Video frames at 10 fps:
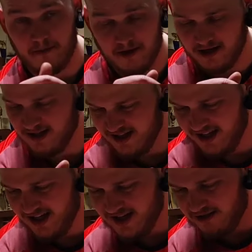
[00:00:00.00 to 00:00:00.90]
time
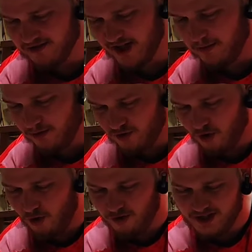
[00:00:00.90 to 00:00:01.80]
I was able to
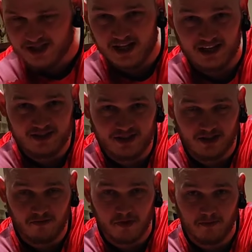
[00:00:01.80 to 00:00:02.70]
hold the center a
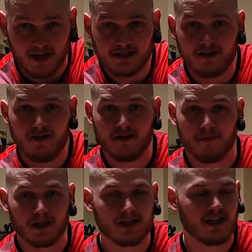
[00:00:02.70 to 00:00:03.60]
little bit better,
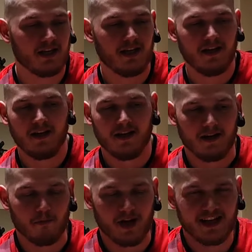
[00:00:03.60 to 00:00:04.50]
but
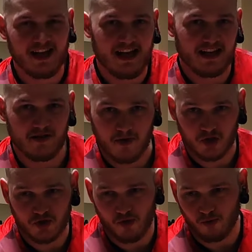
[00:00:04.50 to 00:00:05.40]
by the end
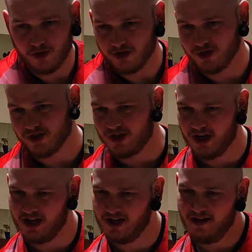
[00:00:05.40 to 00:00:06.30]
my shoulder
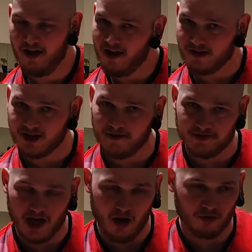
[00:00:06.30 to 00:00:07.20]
just
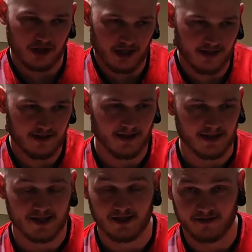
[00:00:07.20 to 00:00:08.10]
gives out.
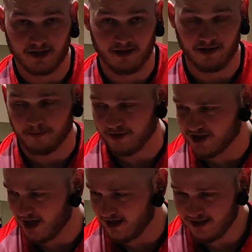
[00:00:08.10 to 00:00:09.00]
It's still not
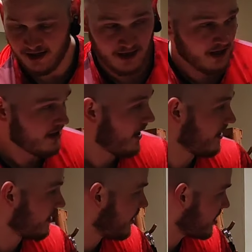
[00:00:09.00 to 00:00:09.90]
100%,
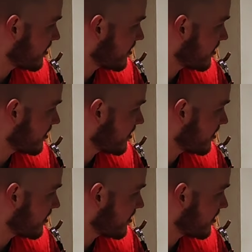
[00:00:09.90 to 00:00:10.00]
and